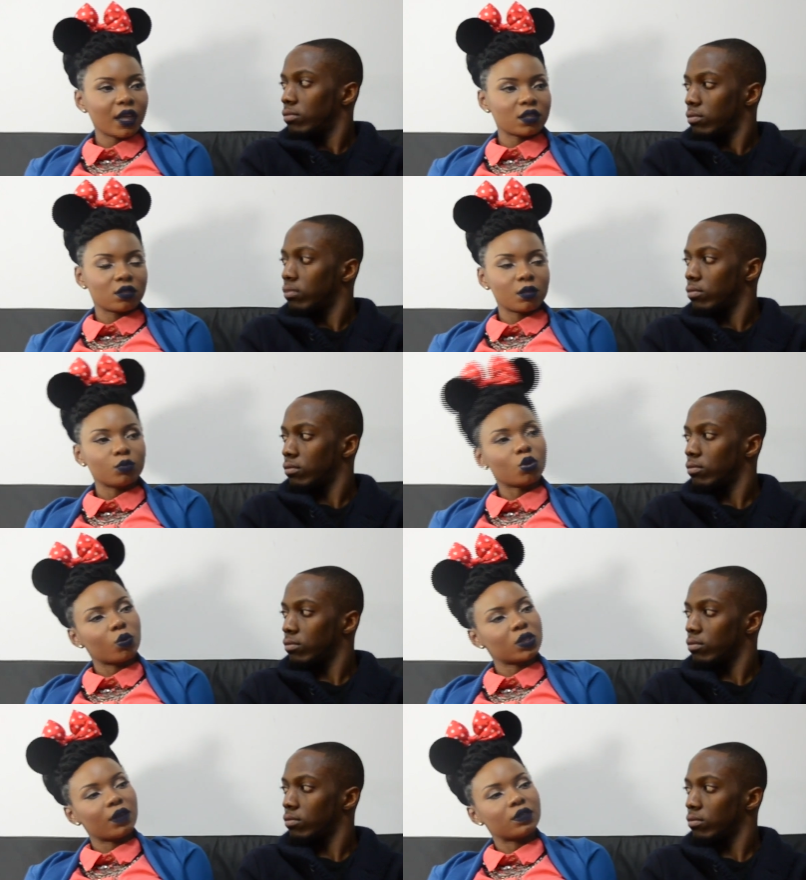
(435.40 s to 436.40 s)
Speaker 1: guys seem to
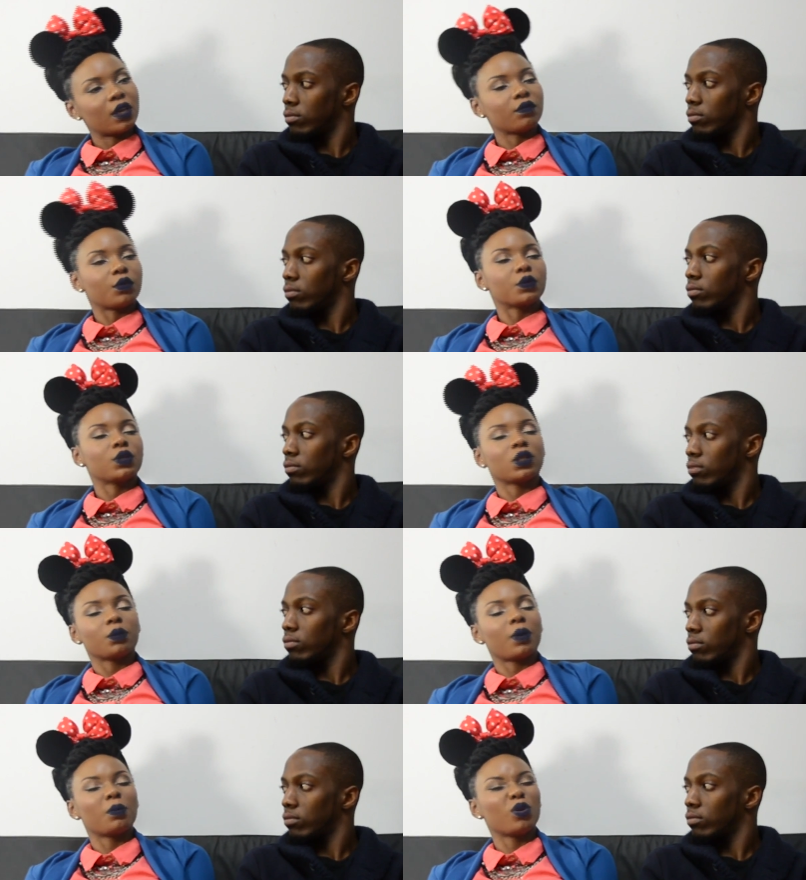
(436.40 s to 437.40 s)
always have time for each other.
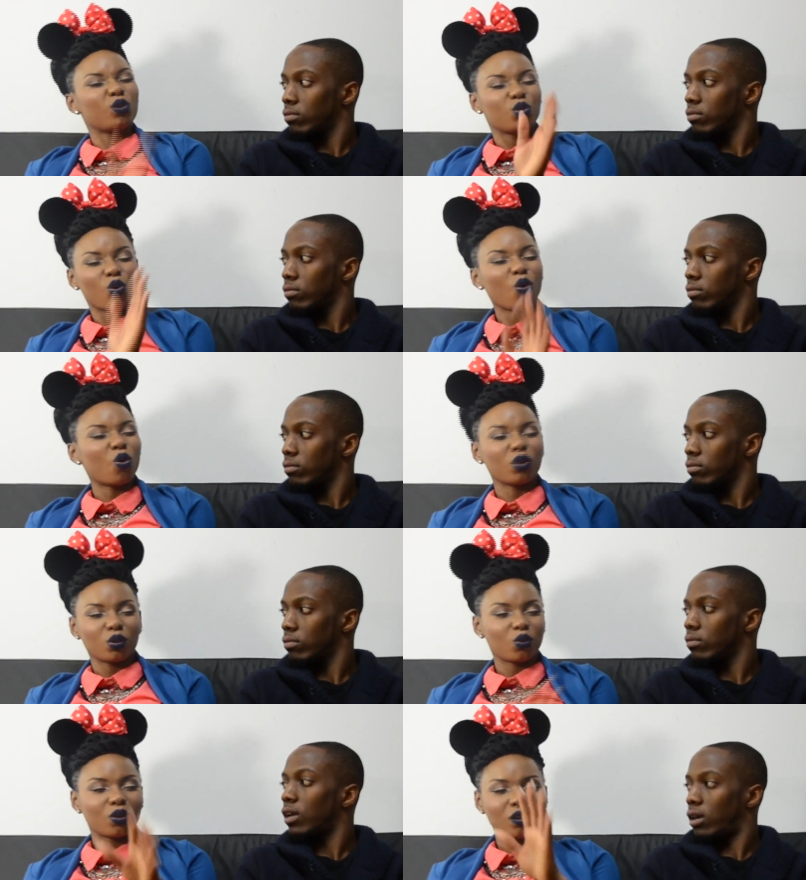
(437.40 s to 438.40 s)
But I'm not going to go on and
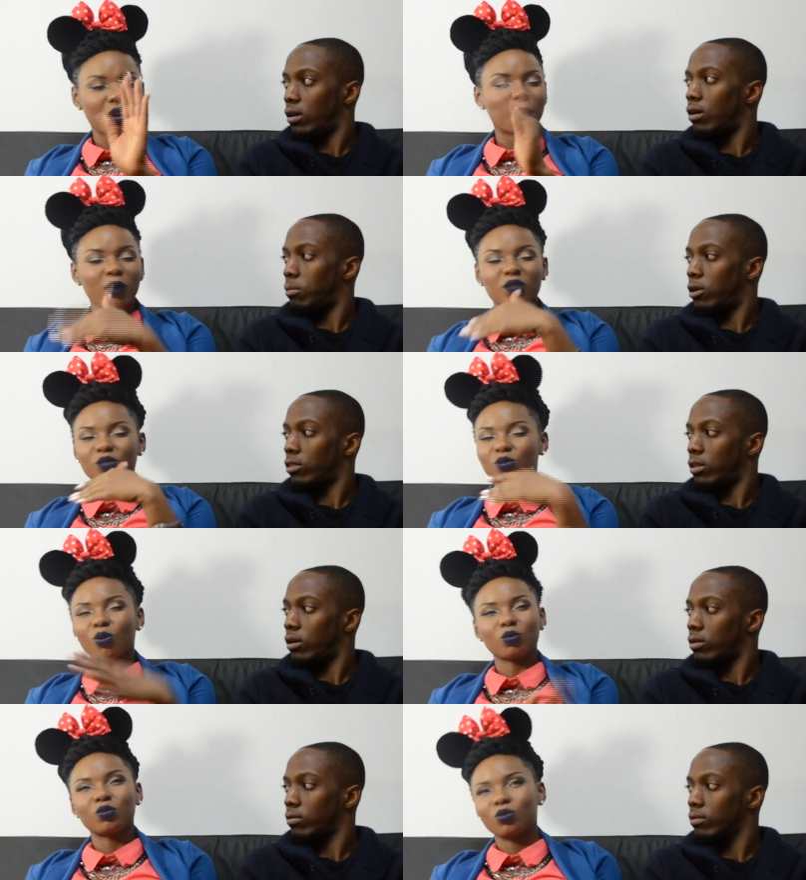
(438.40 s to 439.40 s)
on and about this that.
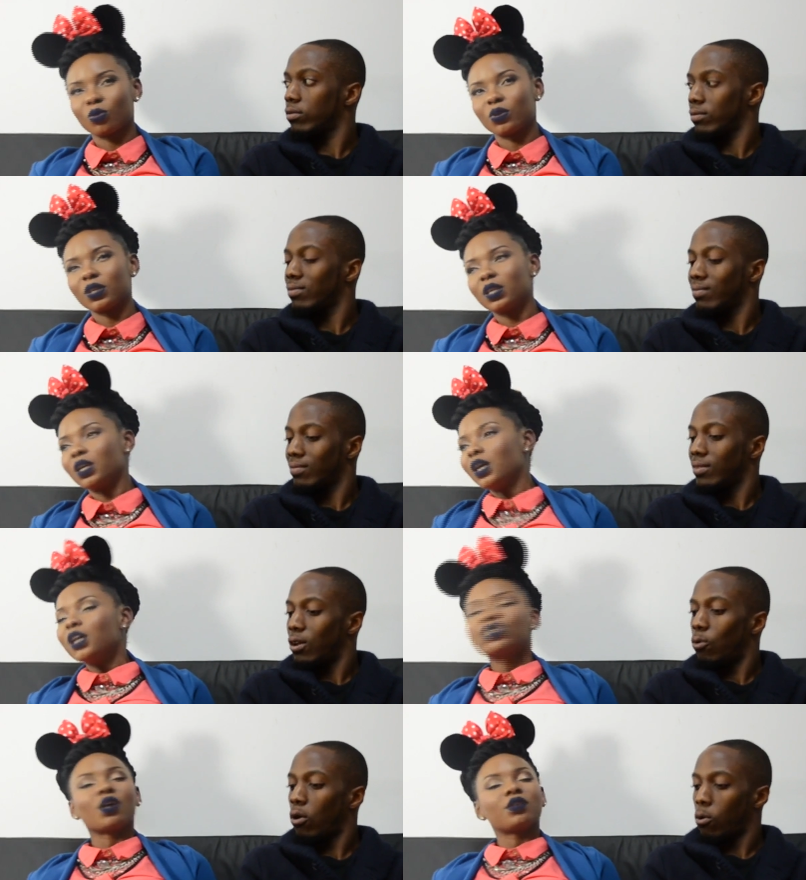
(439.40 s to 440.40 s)
old story.
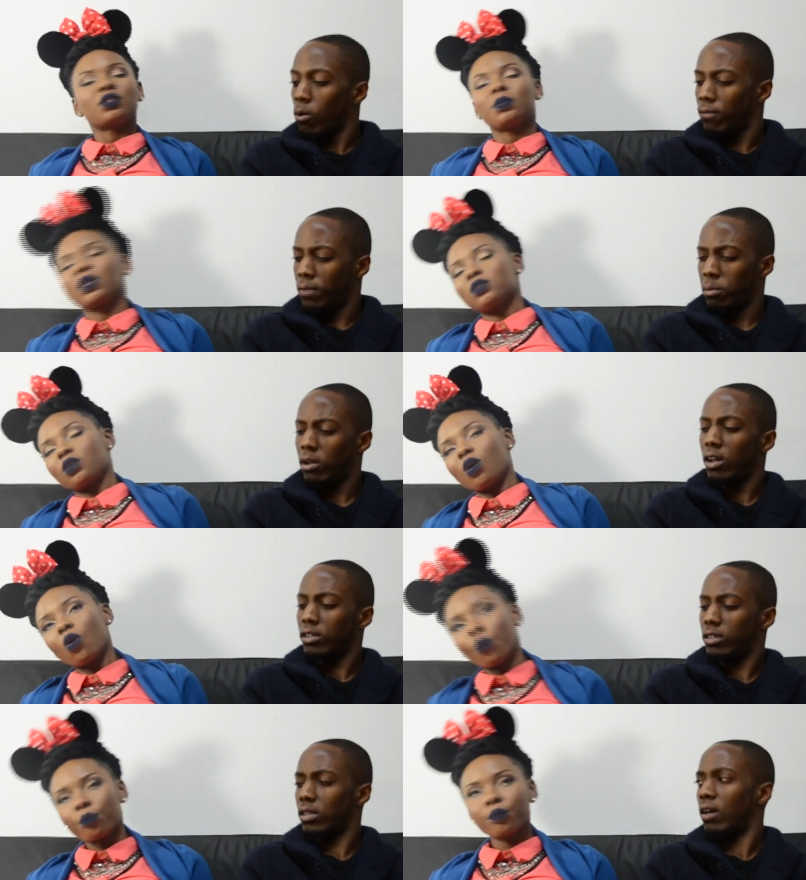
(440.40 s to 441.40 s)
Charity what, what female
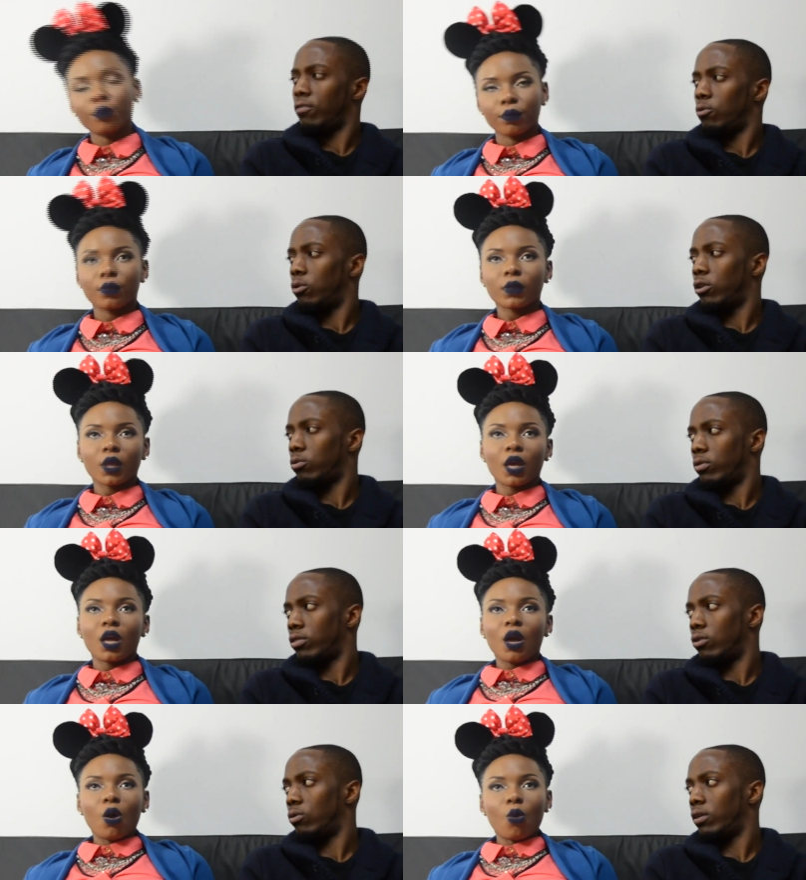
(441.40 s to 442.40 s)
artists
Speaker 2: have you worked with,
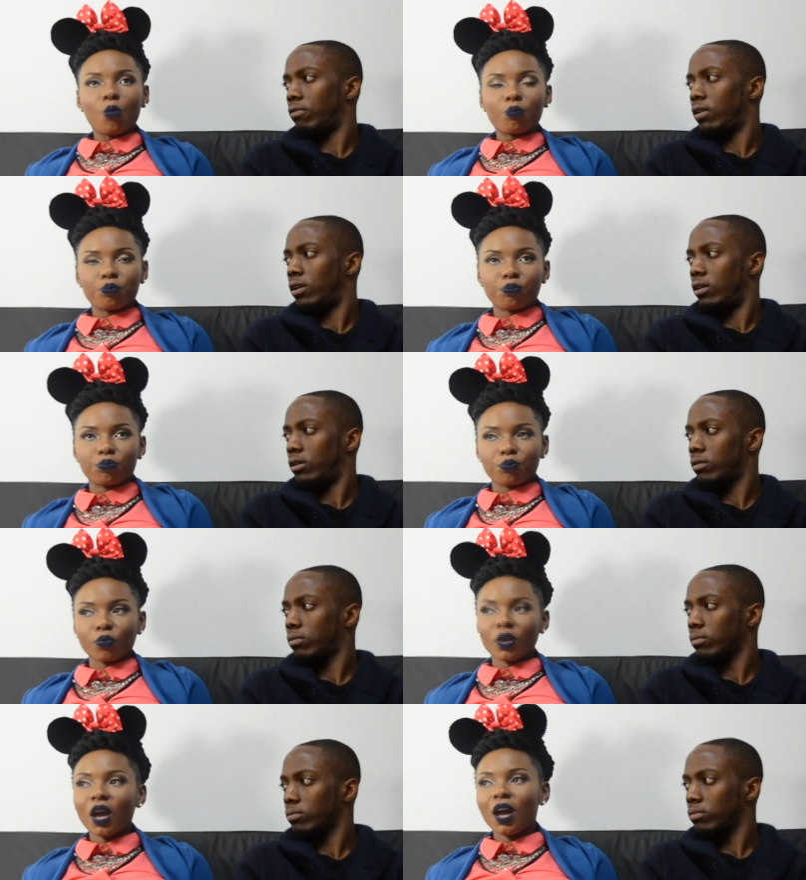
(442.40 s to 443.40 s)
though, if any?
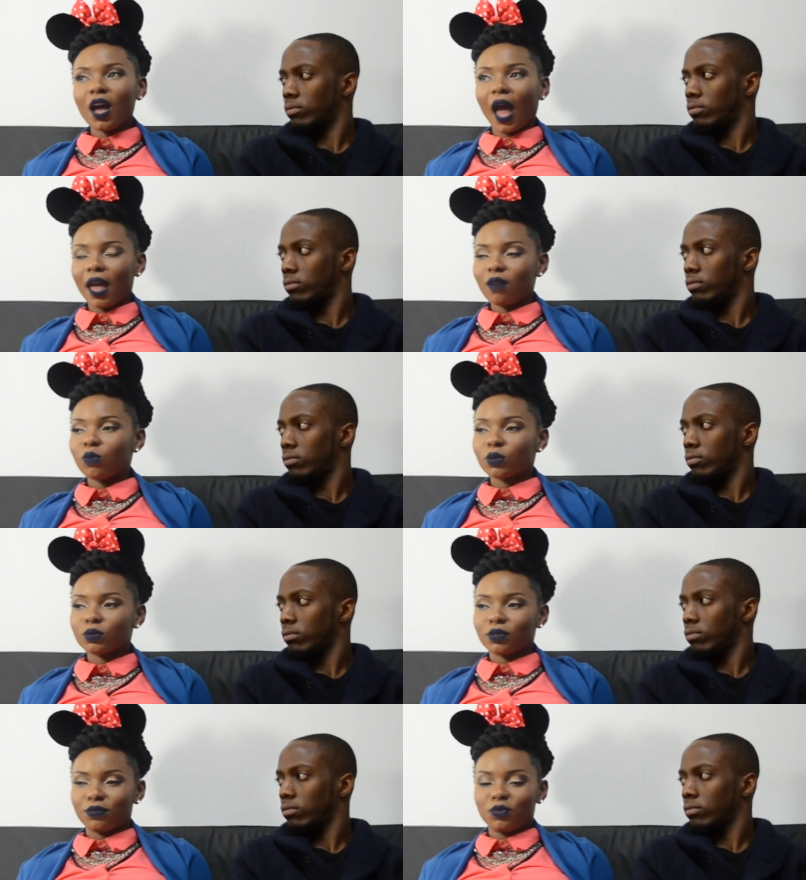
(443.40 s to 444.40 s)
Speaker 1: Uh, I have worked
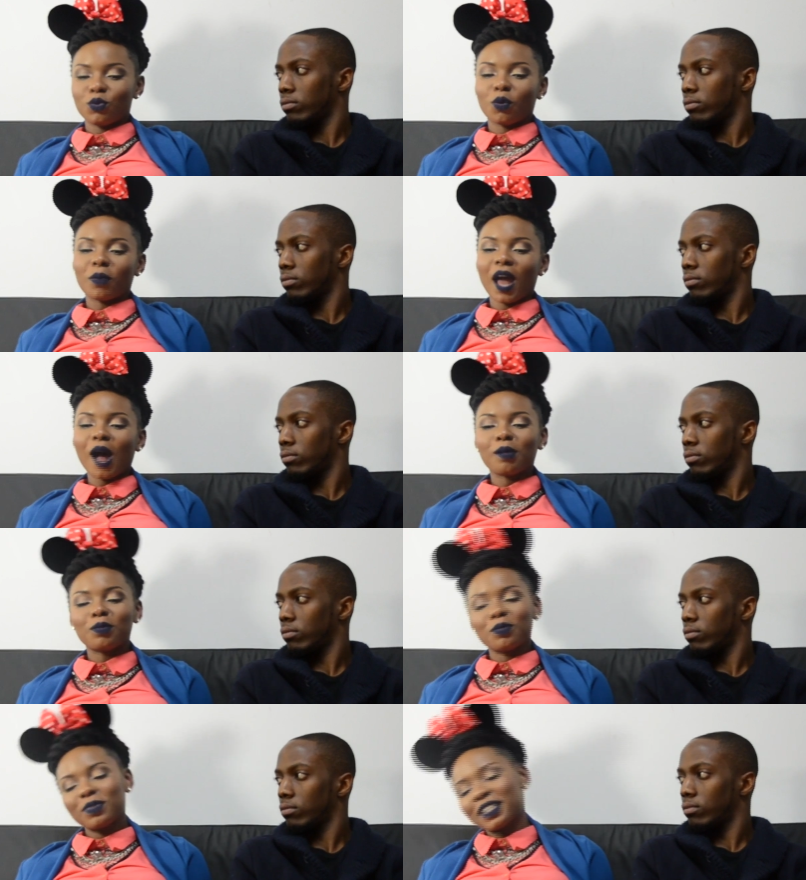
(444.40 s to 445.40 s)
with a few on my
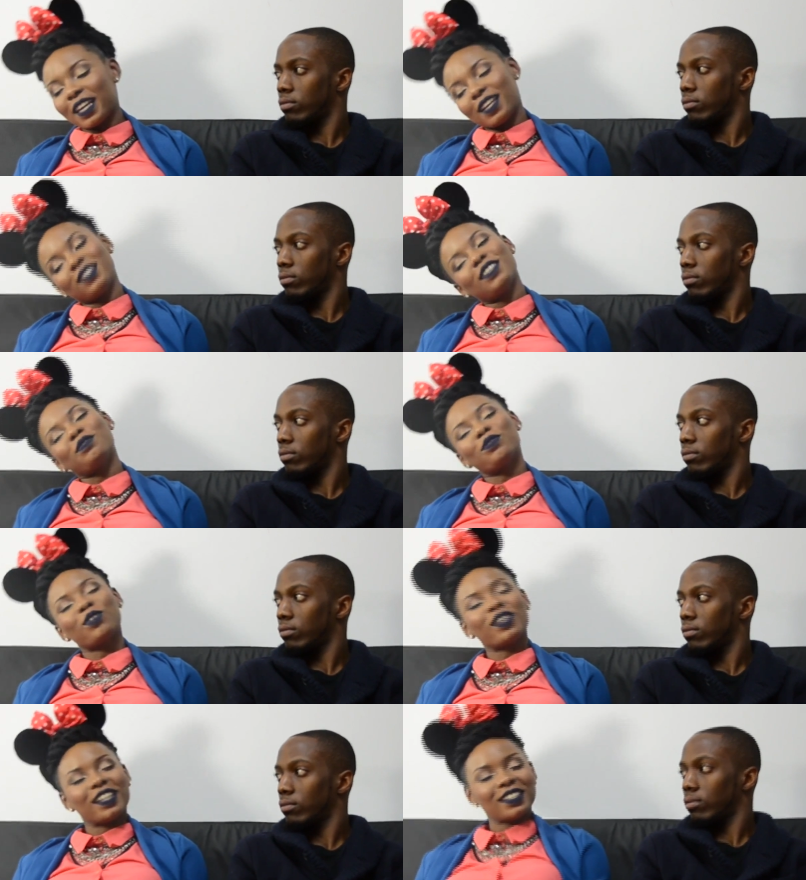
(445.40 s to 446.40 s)
album, and like I said before,
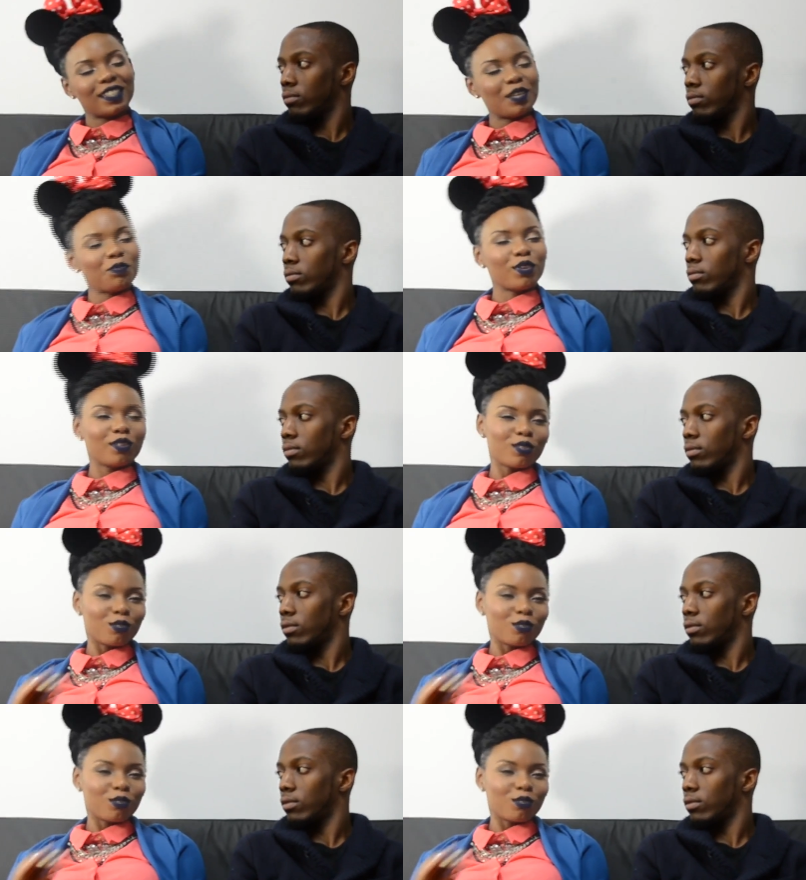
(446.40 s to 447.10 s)
I like to keep it on the